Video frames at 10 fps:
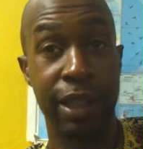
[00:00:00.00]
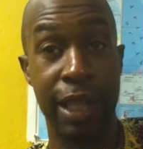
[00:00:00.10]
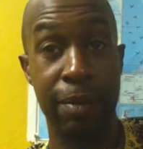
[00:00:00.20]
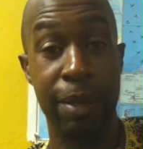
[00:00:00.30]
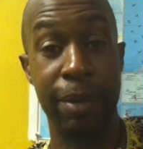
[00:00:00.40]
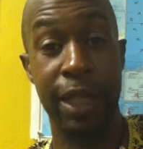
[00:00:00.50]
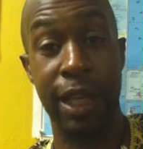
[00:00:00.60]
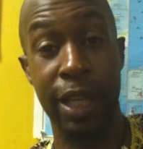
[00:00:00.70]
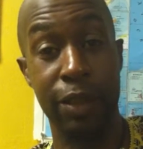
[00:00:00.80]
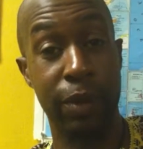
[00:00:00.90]
they may be
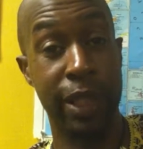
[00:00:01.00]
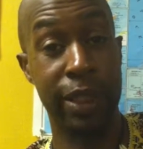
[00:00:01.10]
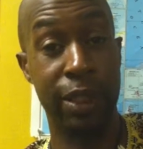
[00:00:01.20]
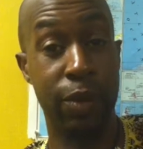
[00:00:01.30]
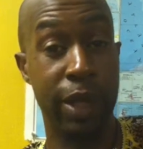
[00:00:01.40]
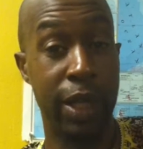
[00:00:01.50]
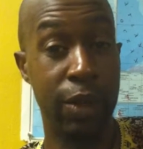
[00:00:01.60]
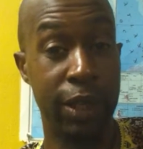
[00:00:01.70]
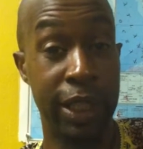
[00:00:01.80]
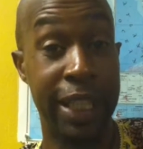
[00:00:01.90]
incarcerated somewhere
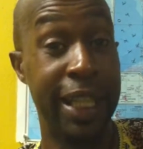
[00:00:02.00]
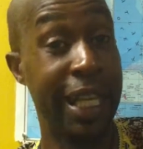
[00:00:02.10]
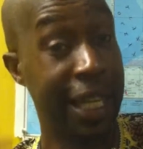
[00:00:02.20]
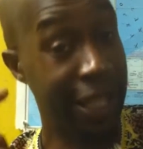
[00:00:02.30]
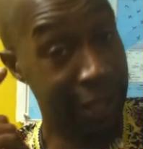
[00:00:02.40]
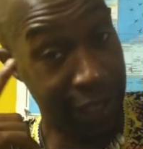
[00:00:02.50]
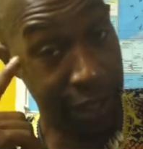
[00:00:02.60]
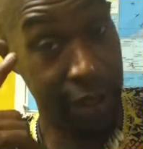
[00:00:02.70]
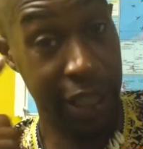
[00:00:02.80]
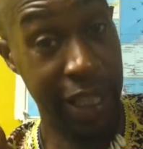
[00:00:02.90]
locally, and they hear it,
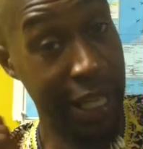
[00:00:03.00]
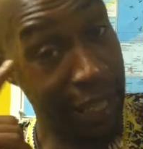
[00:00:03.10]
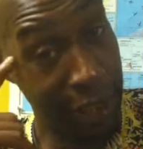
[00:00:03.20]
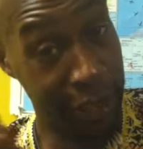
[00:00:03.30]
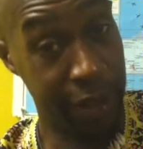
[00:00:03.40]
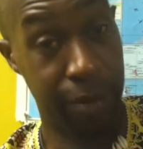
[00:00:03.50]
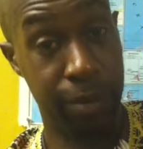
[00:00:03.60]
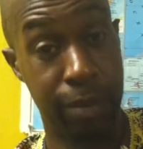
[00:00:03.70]
and they hear the